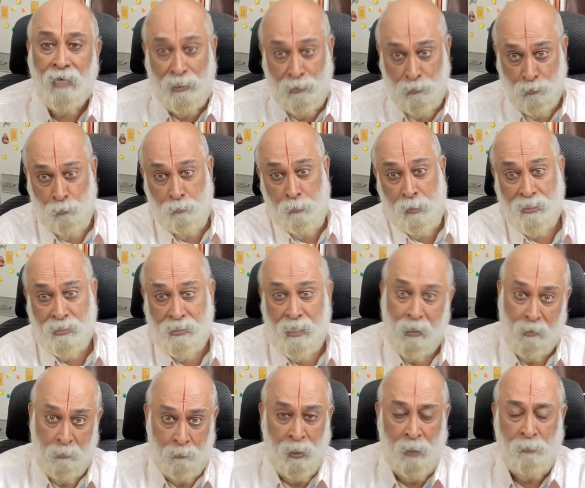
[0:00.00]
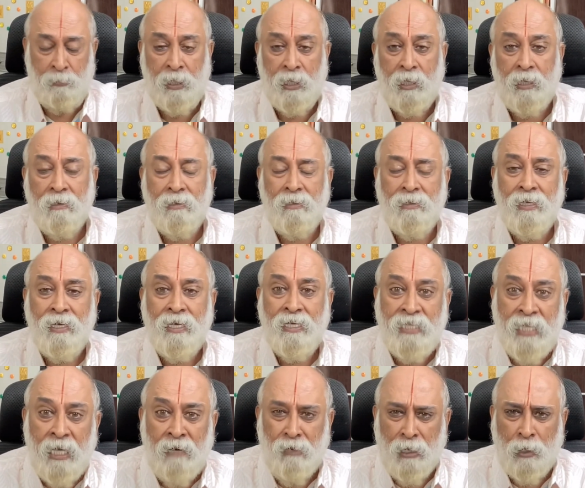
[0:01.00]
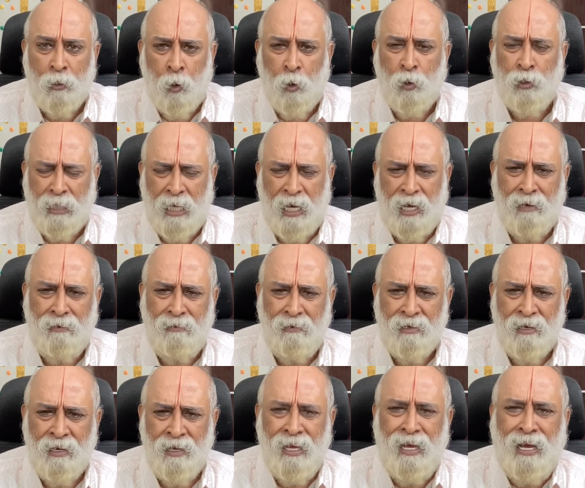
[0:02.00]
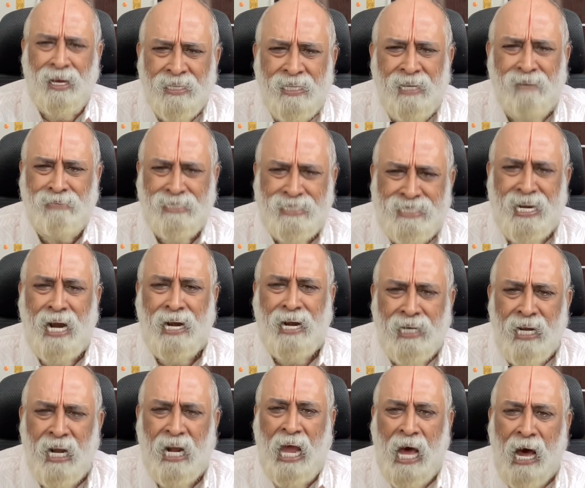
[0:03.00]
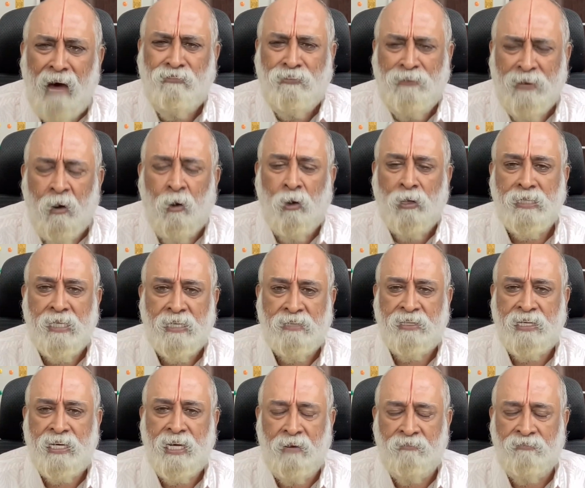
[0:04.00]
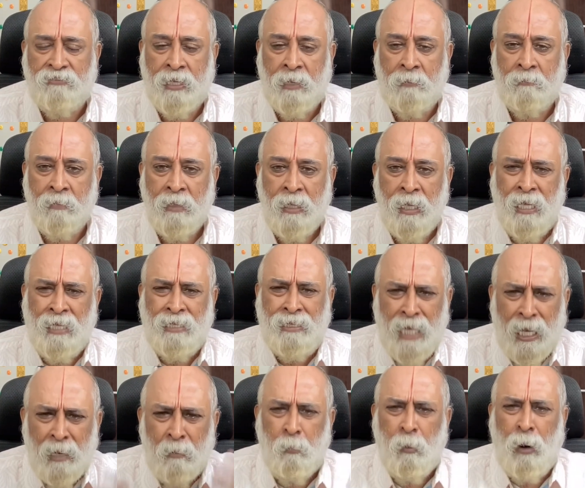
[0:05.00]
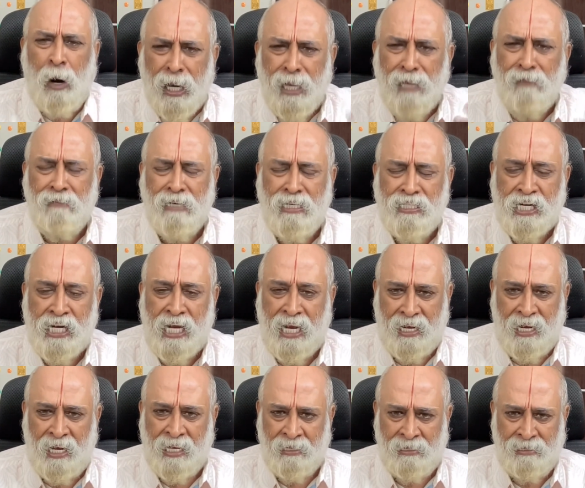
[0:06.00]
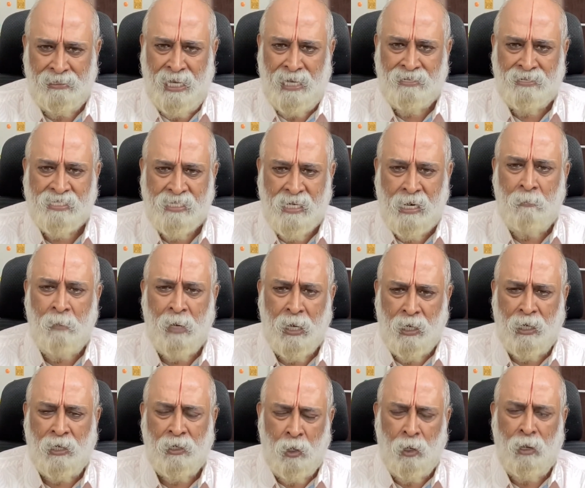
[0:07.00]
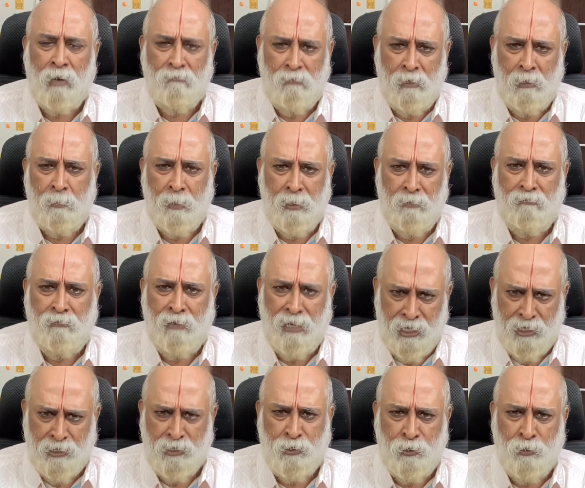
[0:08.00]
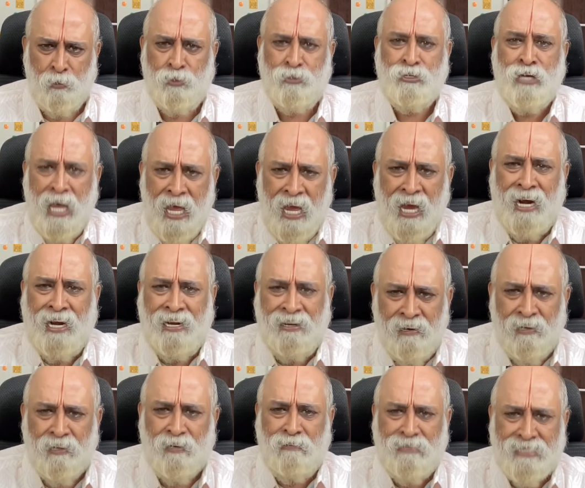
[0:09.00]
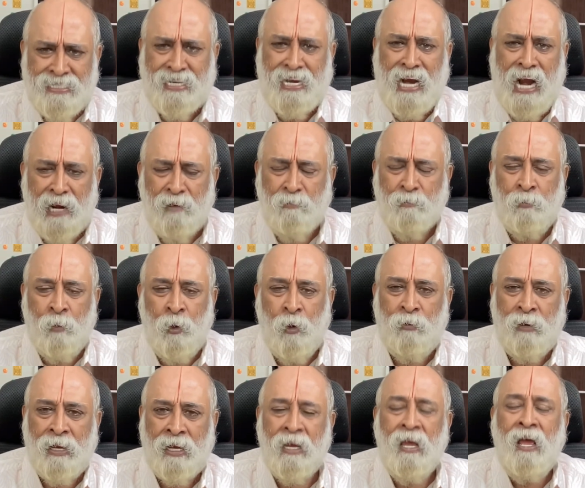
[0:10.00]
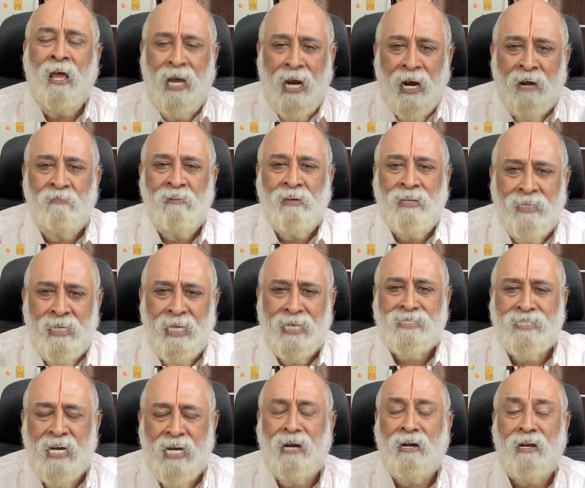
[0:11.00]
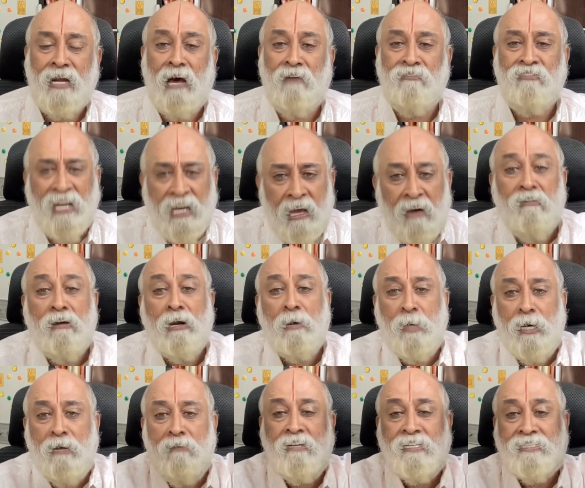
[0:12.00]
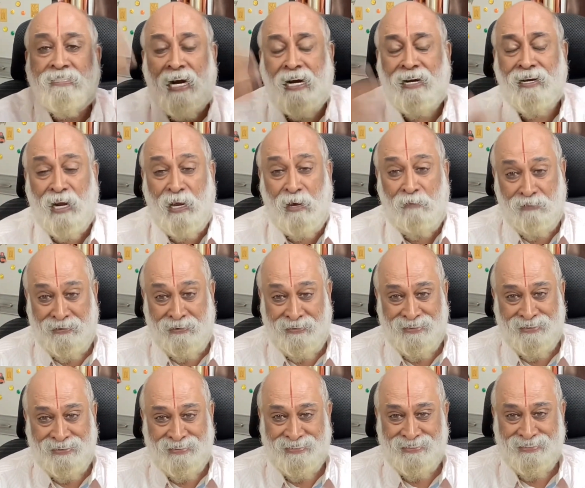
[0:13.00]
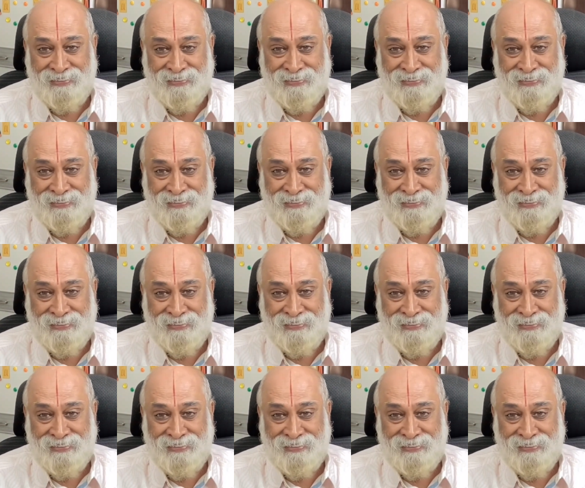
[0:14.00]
Raitu Bazaar maybe. They will go there and they will start laughing, all the three of them. Their body will shake and their stomach and all will be very huge and it will start moving. And when they start laughing, everybody will start laughing.